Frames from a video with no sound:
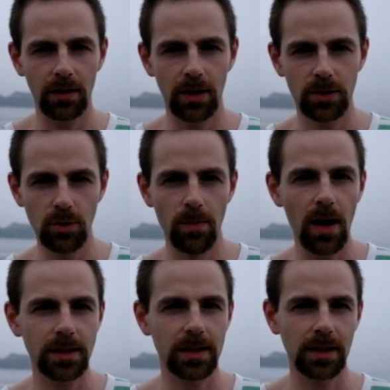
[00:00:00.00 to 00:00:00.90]
2
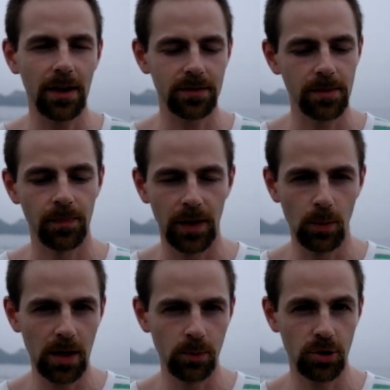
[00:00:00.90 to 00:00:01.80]
boxes left, the
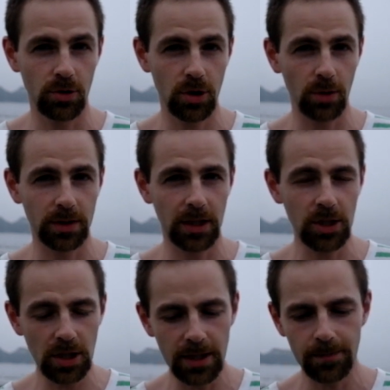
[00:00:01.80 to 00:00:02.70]
one which you chose
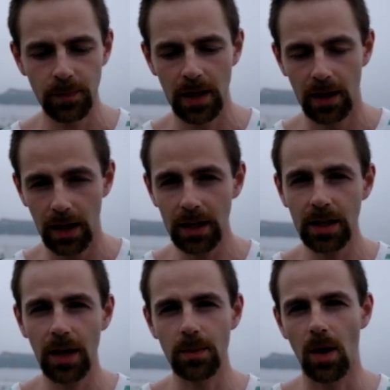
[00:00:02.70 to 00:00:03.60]
initially and
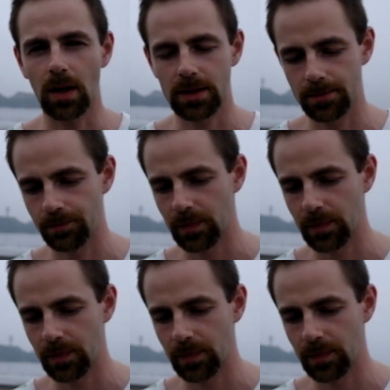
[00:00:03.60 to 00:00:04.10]
another box.